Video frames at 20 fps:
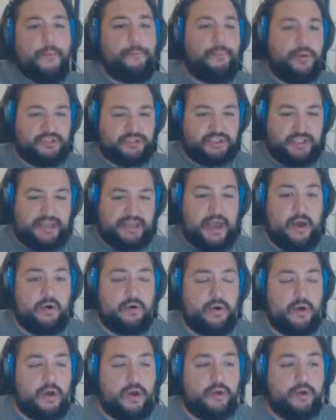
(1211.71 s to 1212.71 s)
puts a
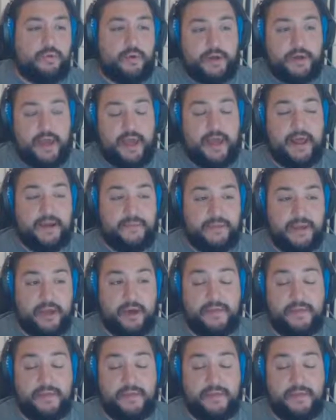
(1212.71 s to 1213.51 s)
counter onto an enemy on the